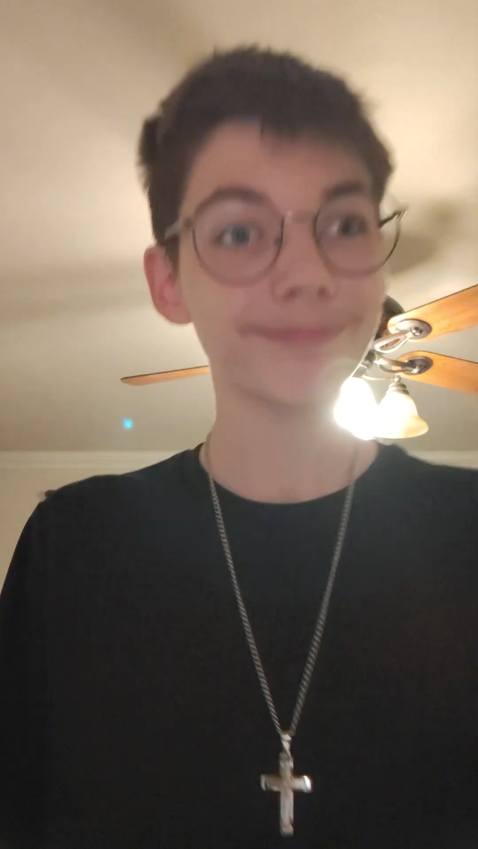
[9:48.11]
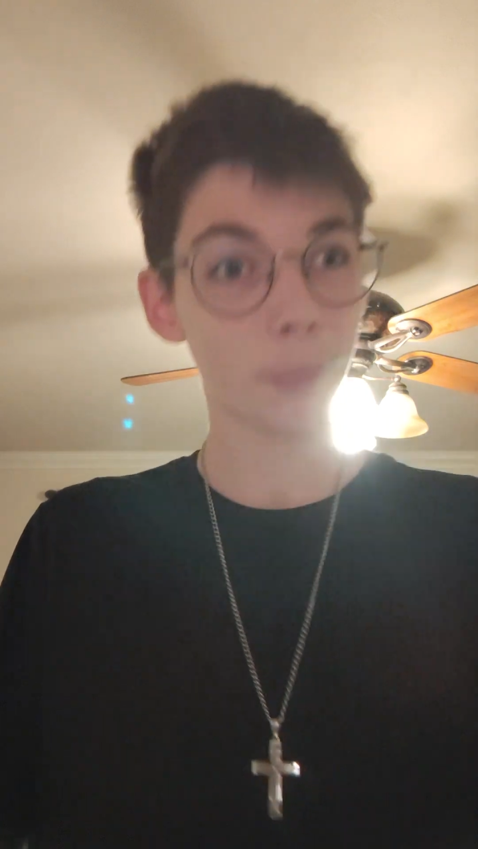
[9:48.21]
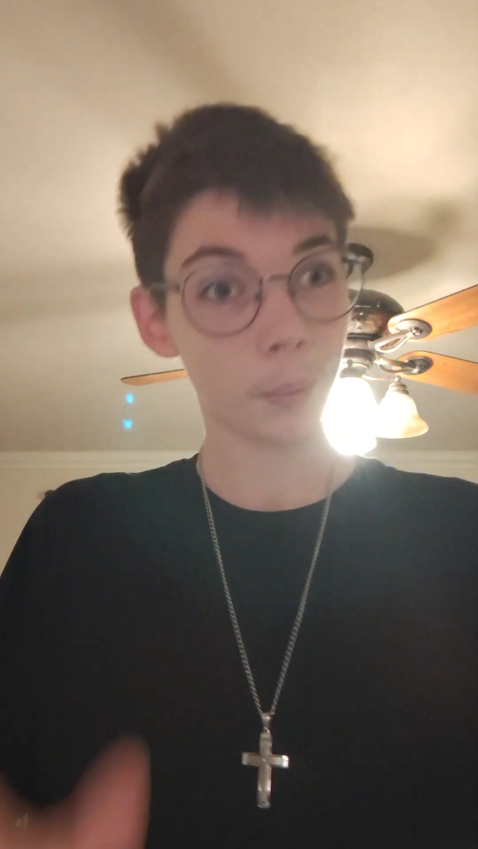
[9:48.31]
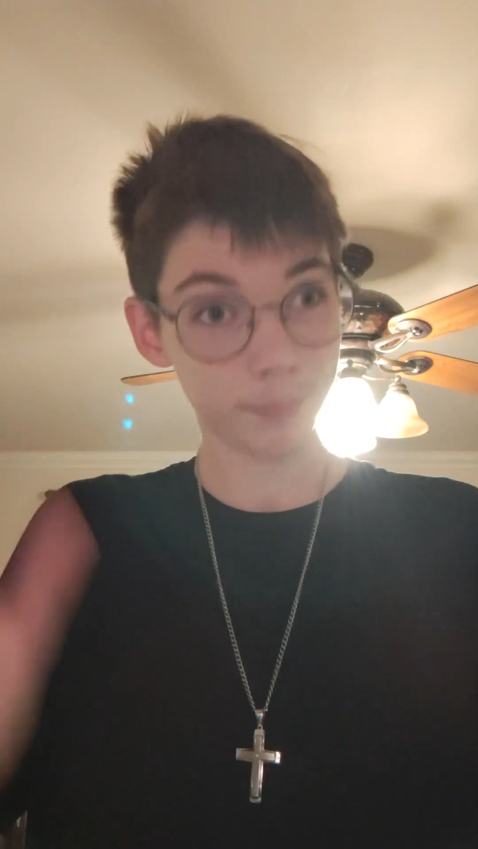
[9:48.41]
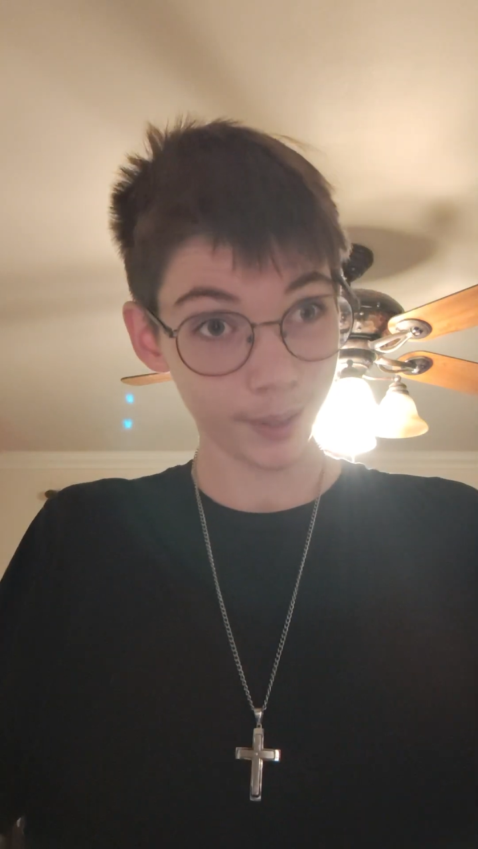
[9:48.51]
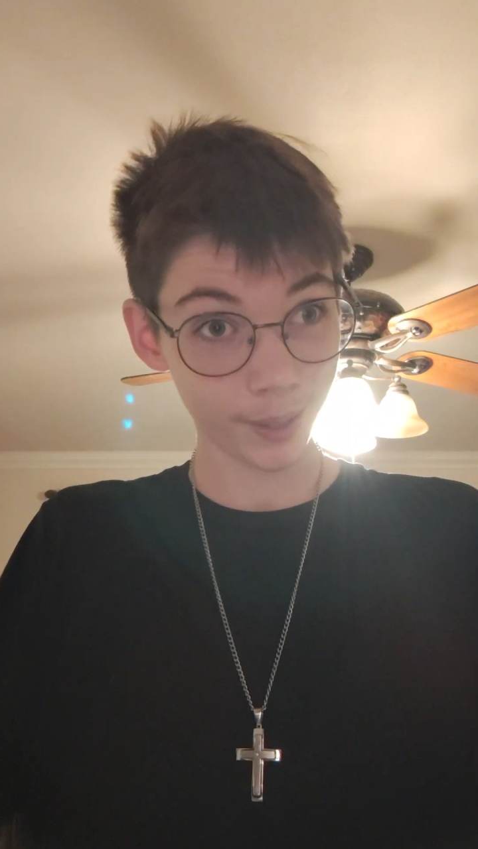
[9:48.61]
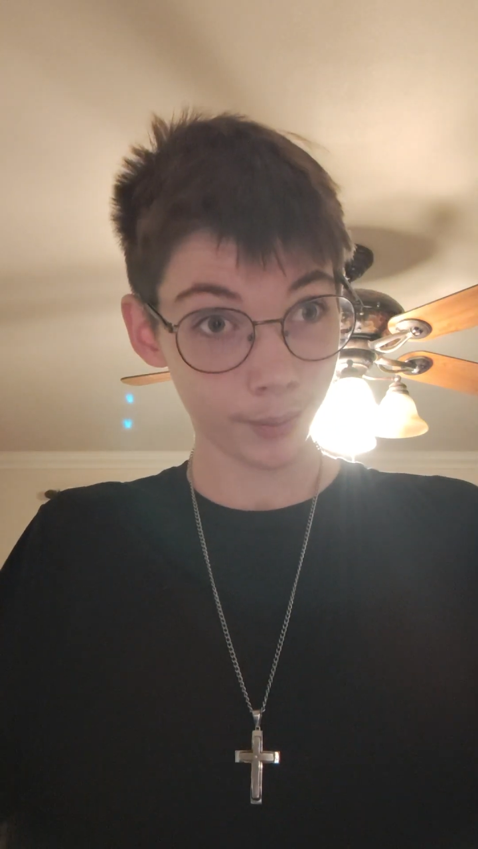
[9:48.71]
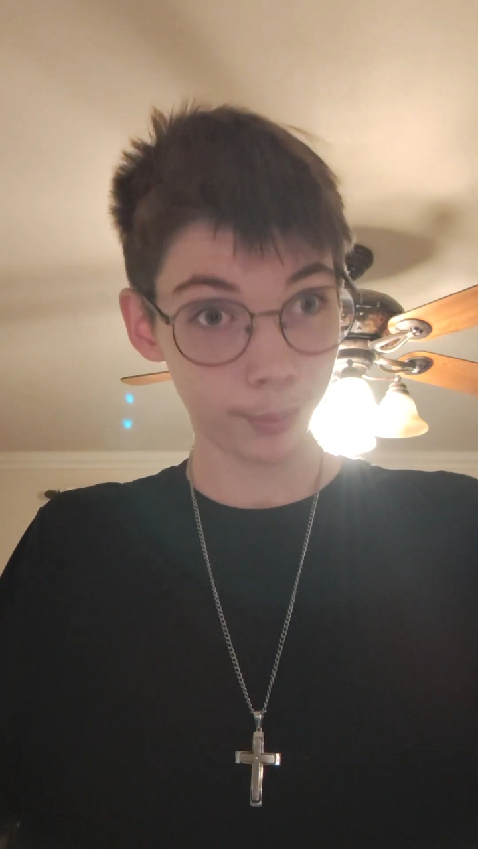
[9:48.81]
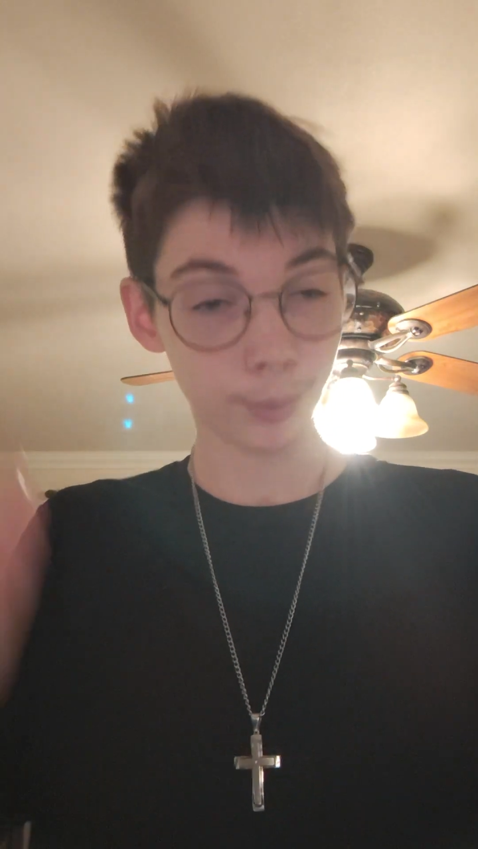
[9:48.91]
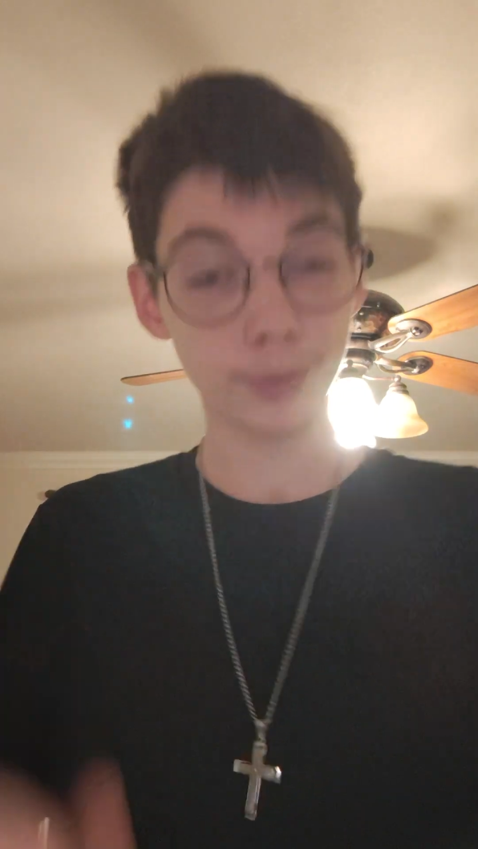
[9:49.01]
more
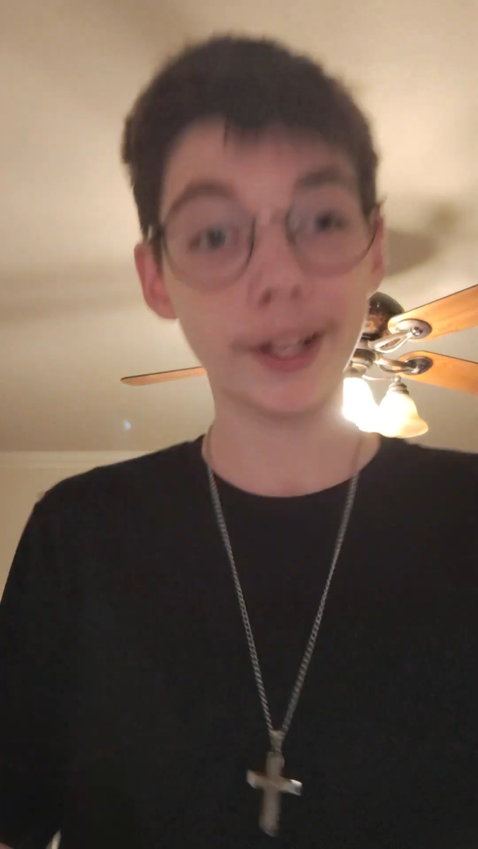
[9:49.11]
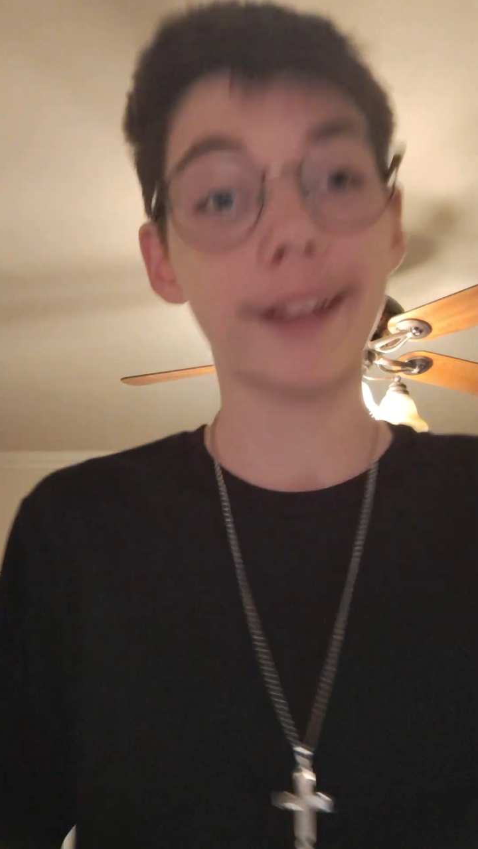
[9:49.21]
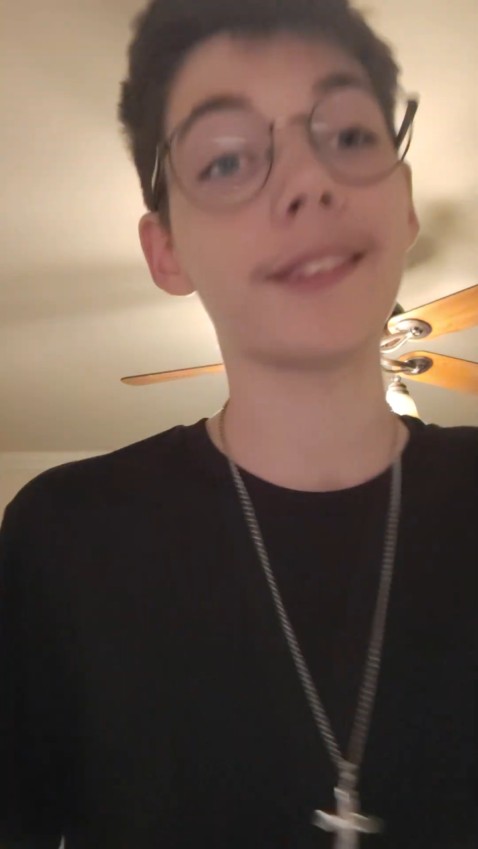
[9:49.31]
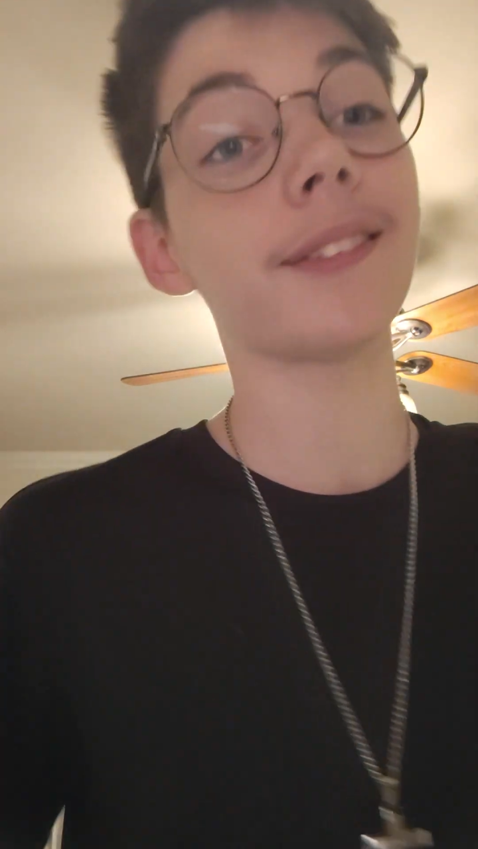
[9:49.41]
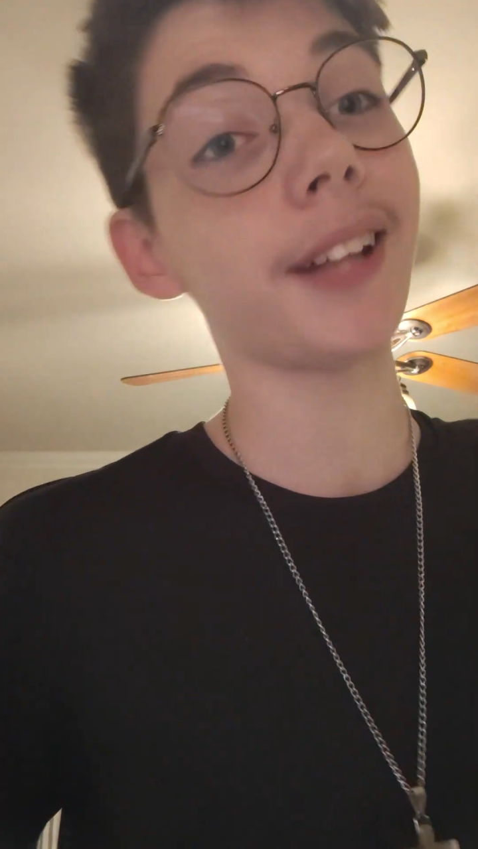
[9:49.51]
bigger pool, like a